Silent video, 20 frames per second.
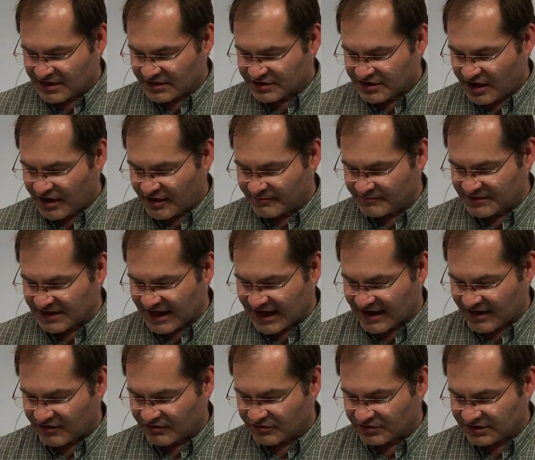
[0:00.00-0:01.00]
Come
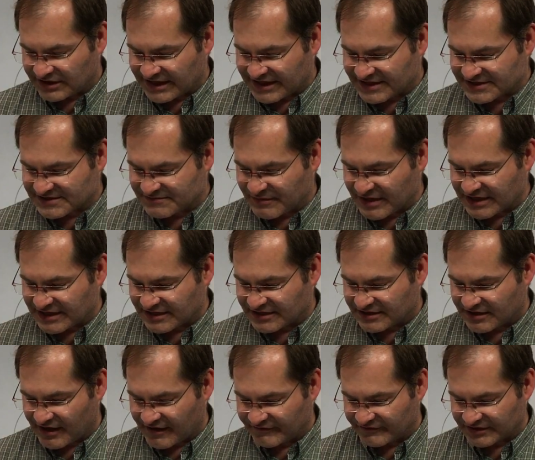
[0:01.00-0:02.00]
now, let us make a
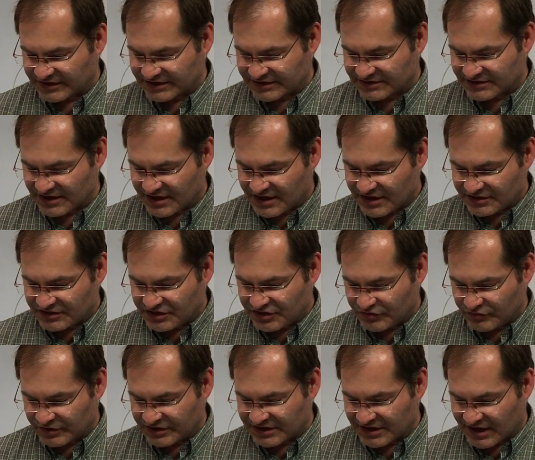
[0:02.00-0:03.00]
covenant,
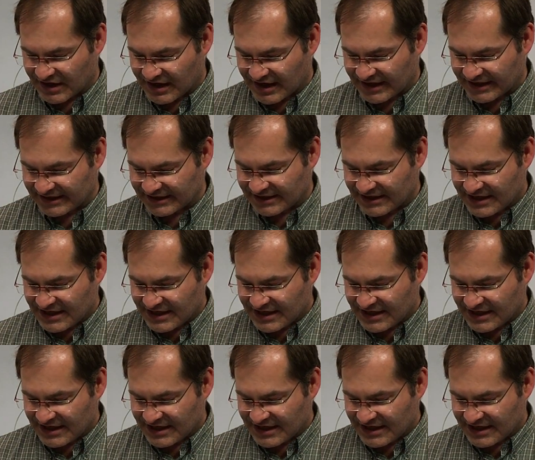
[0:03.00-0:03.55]
you and I,